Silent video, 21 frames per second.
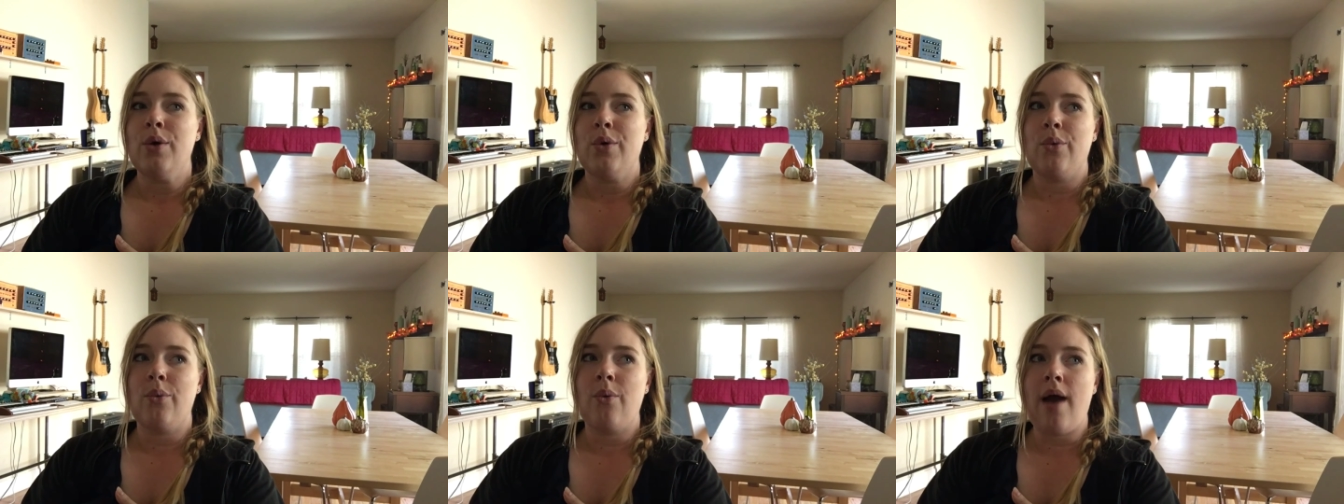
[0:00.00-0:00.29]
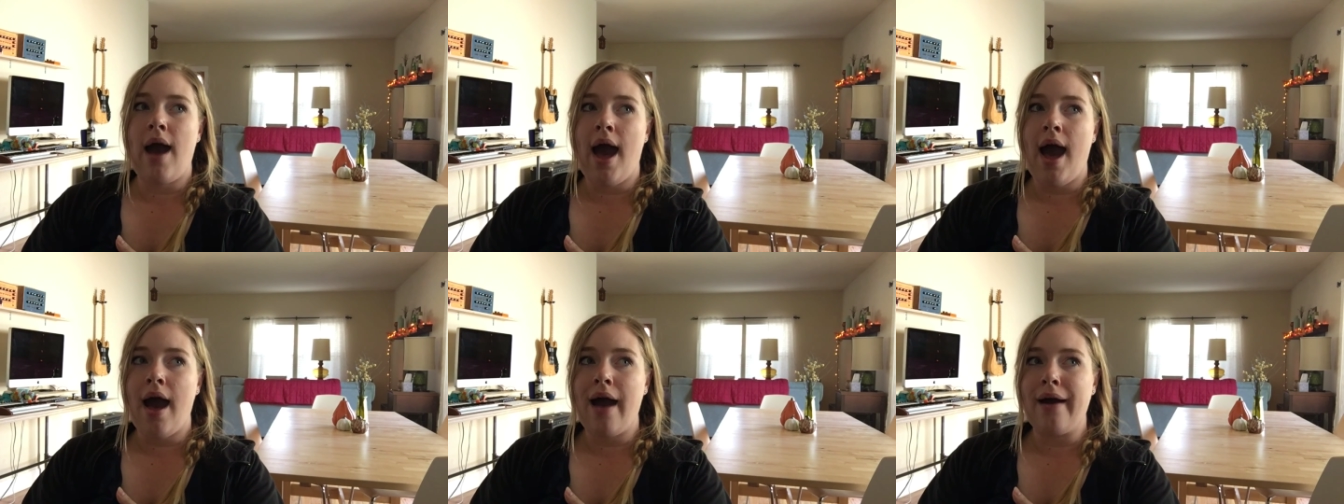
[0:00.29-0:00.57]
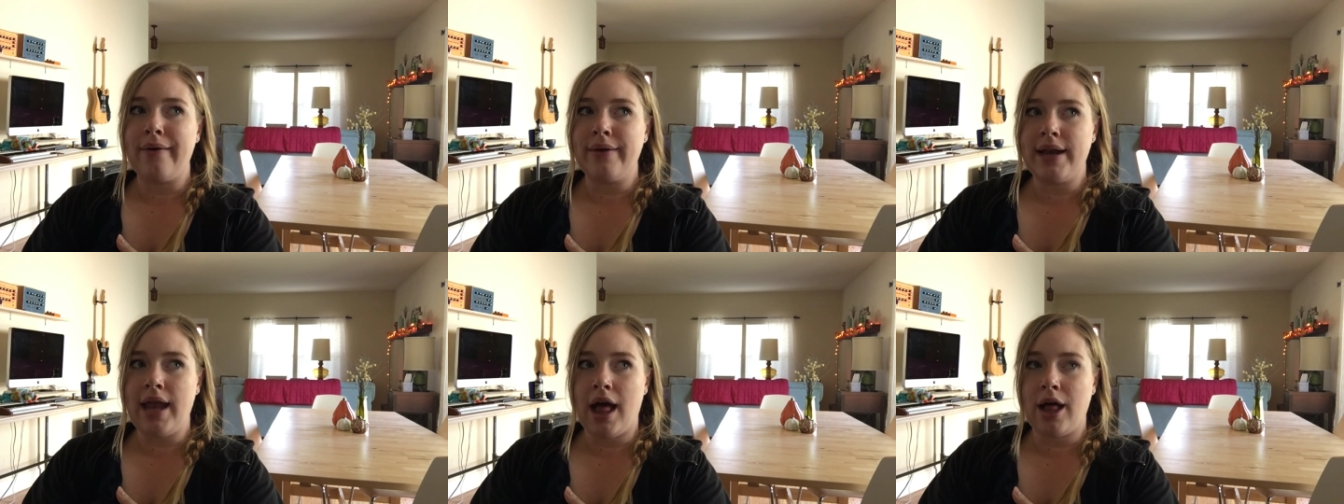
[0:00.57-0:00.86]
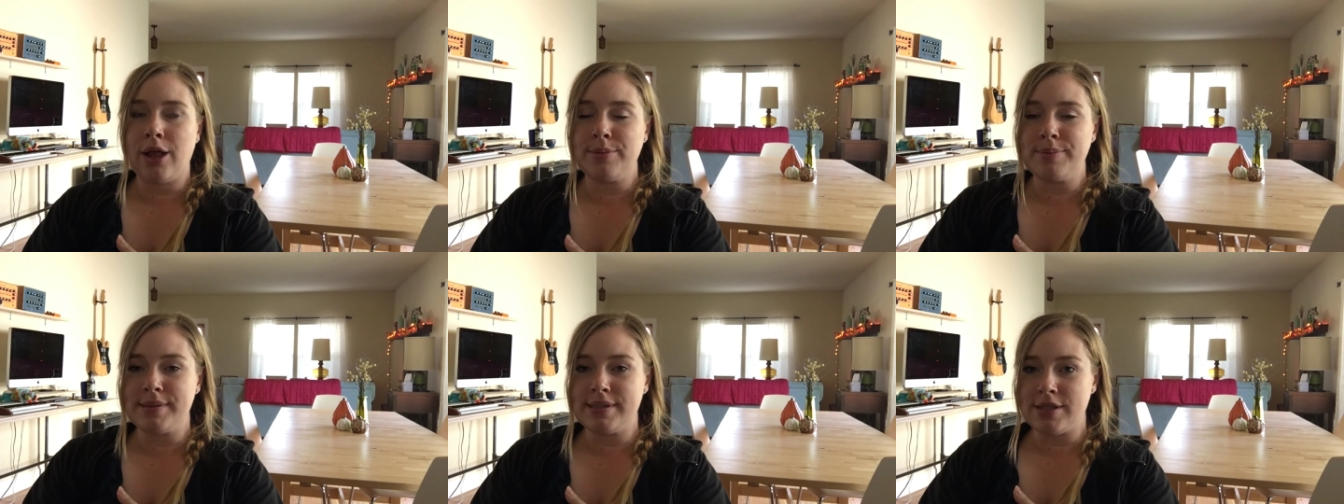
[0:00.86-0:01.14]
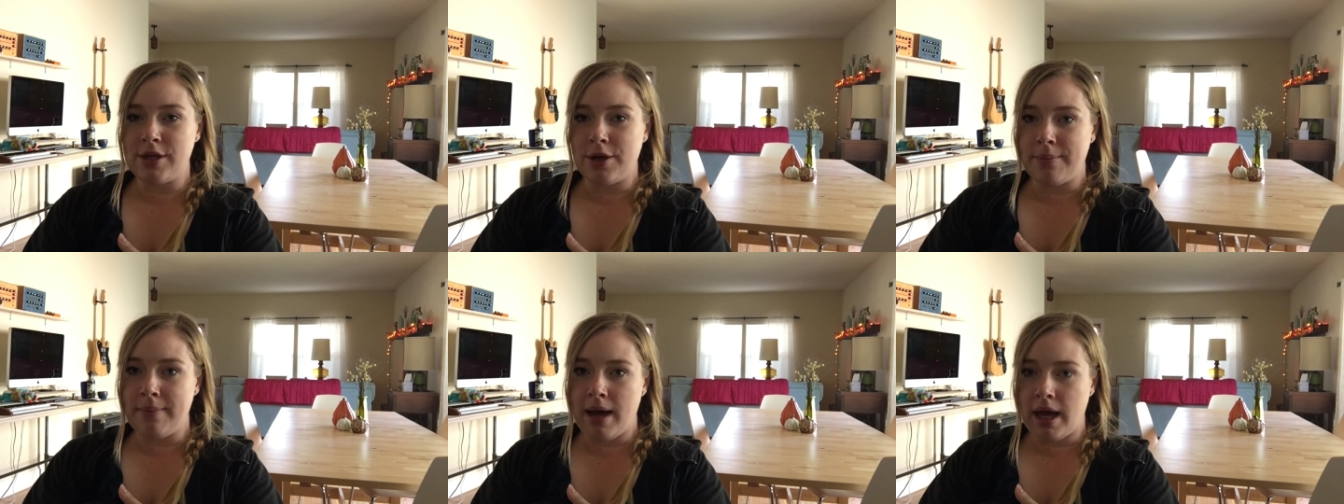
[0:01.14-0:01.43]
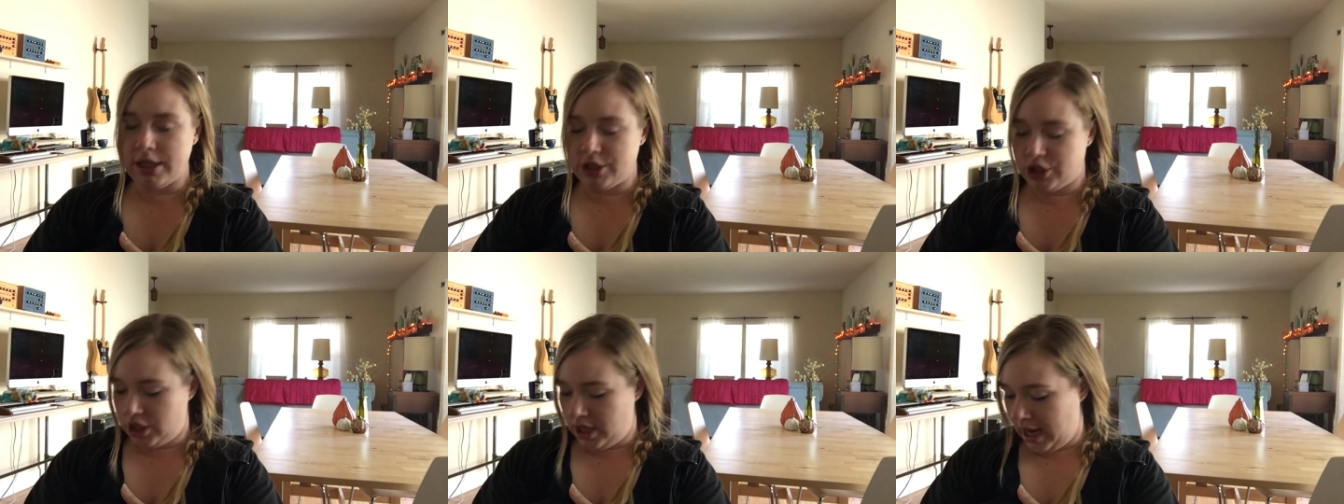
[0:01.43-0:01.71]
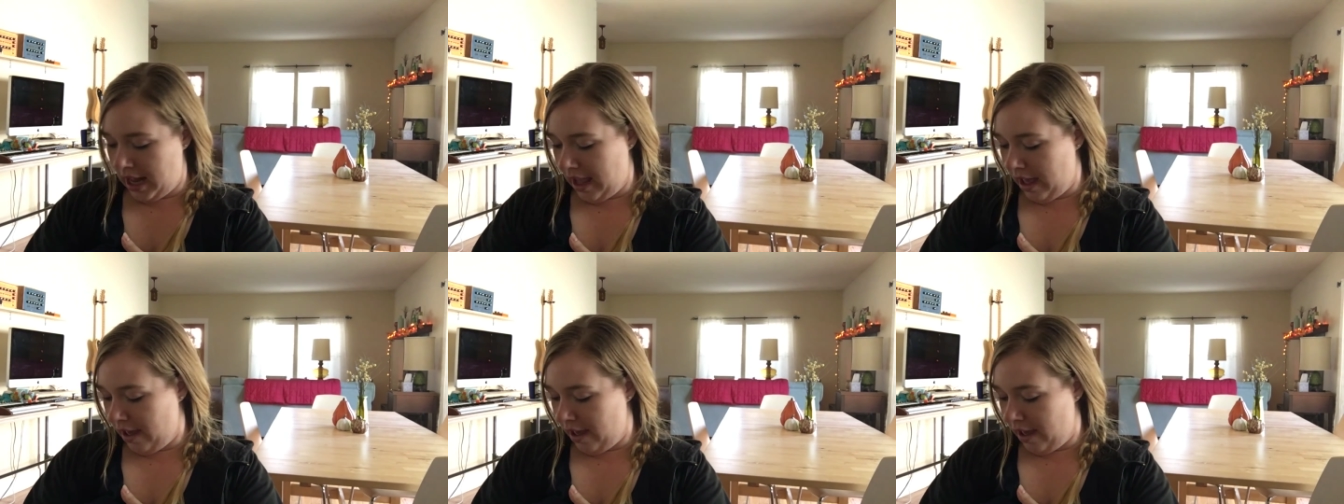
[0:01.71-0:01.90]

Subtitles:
wow, it helps so much, and I